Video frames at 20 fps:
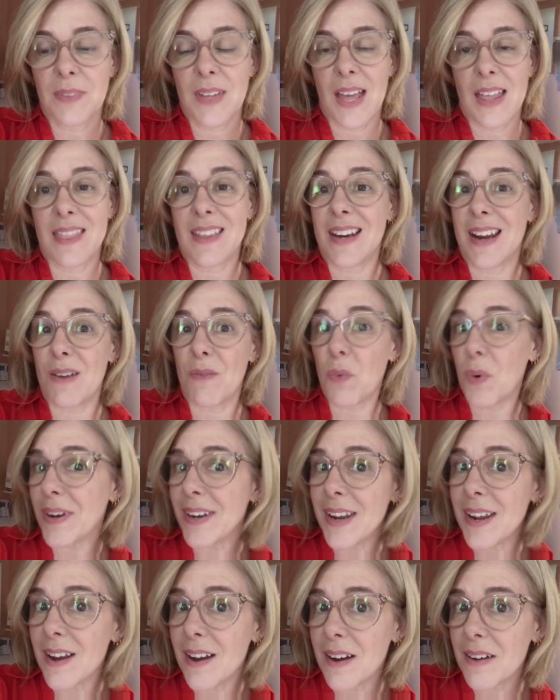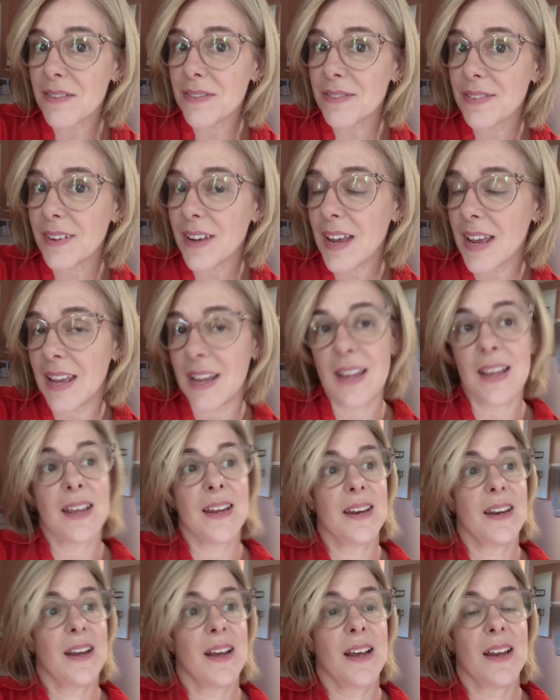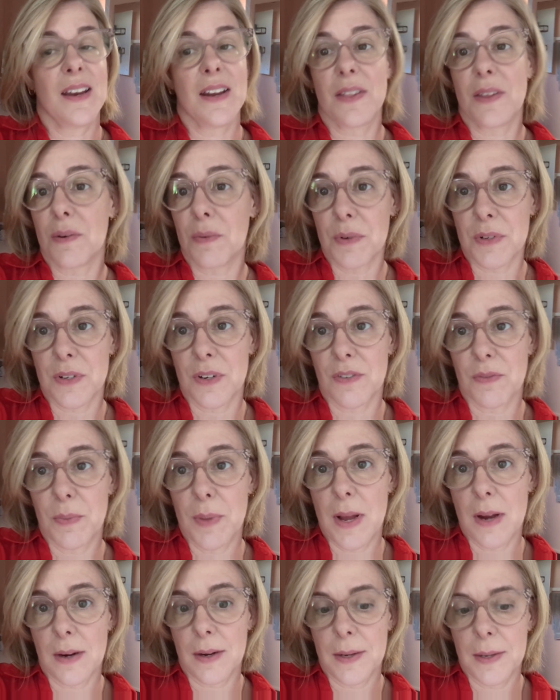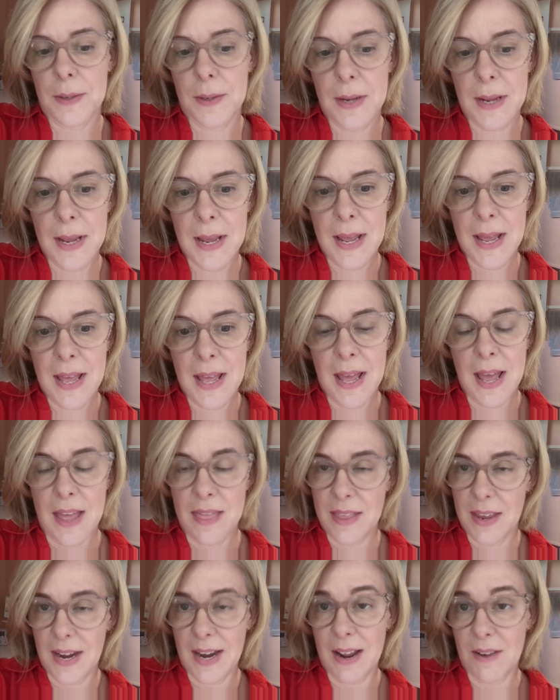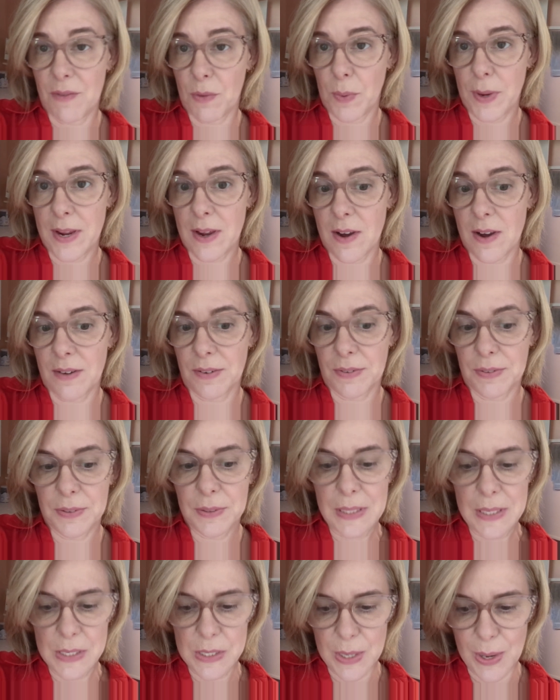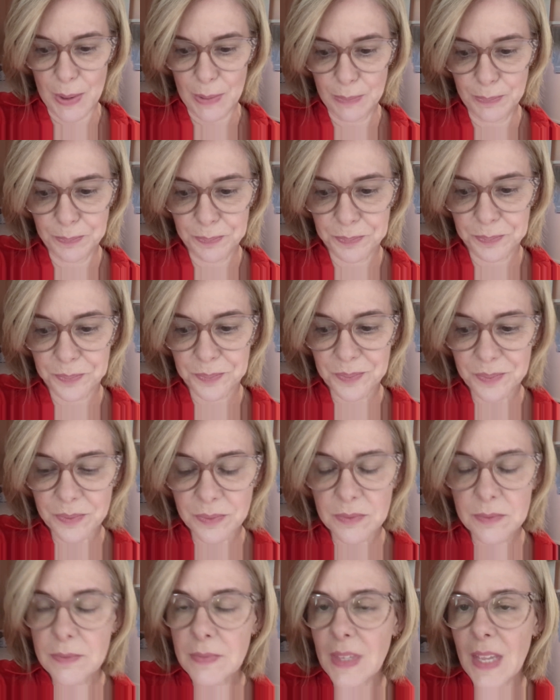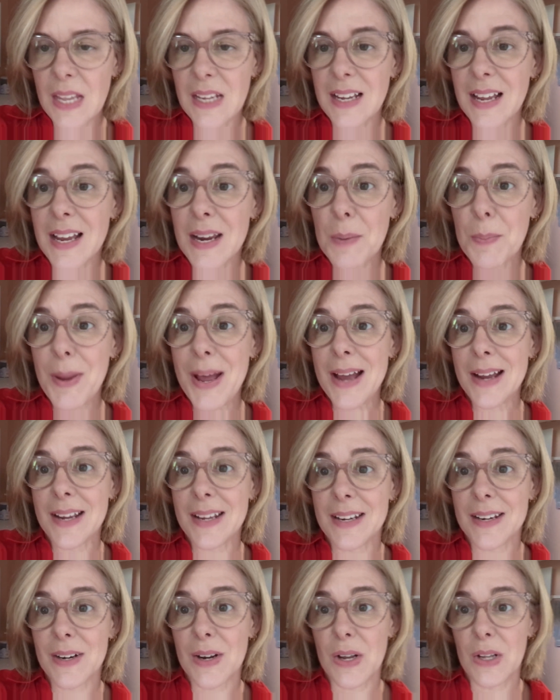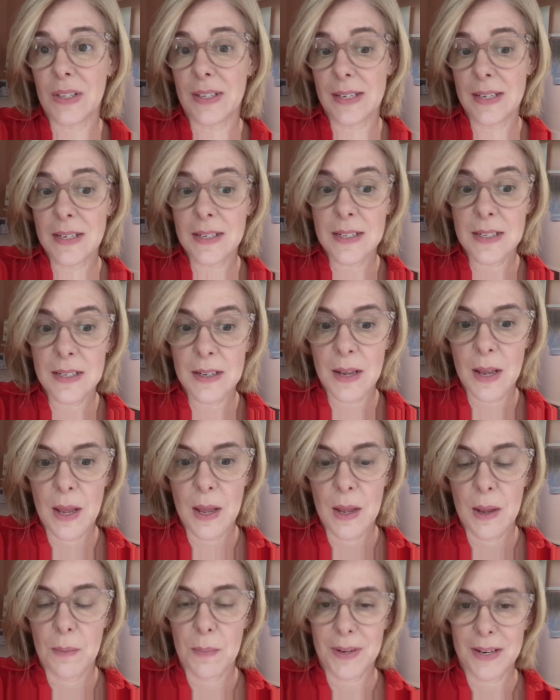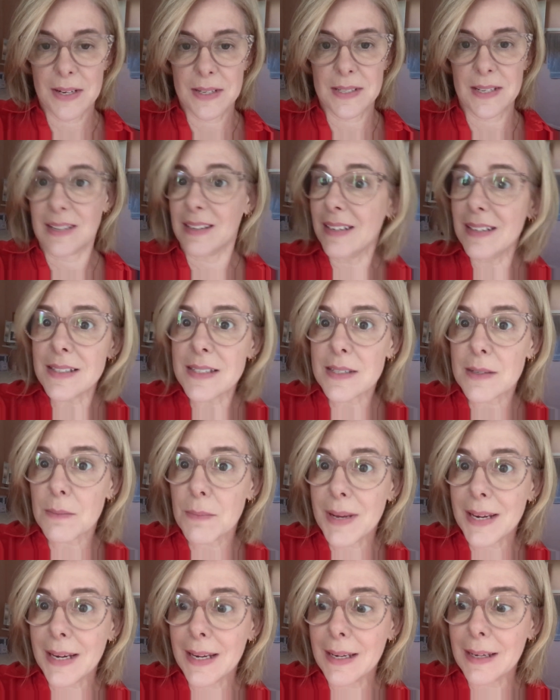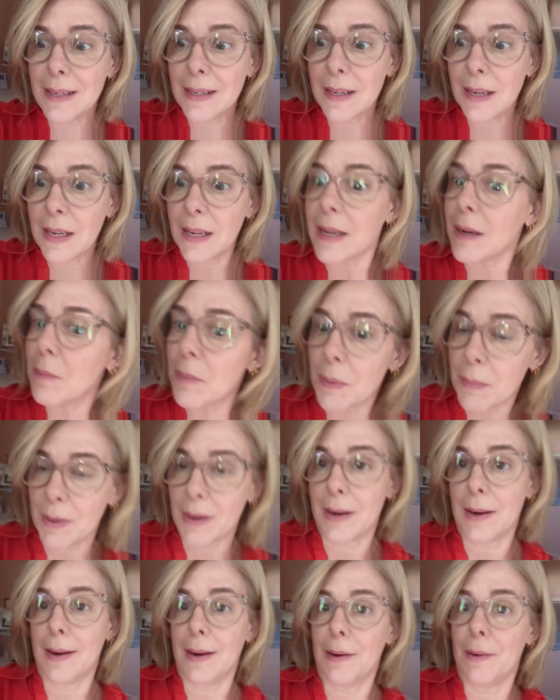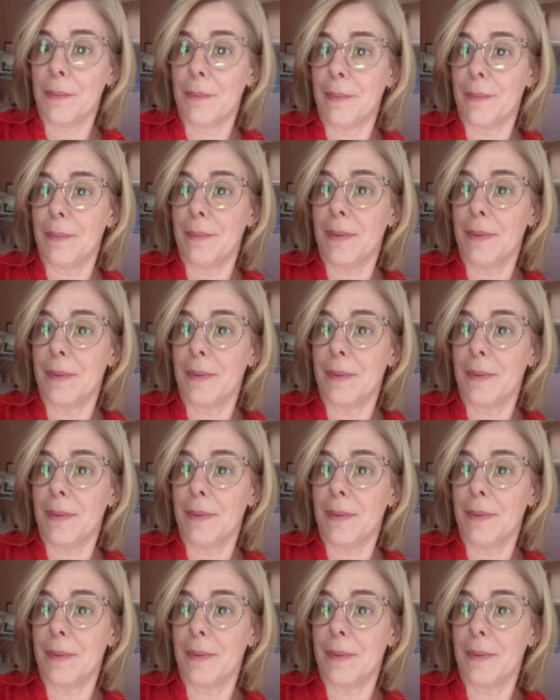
I'm gonna have 1 day off and another reserve block, and then I have a week off. So kind of packing it all in because I need some money in my bank account.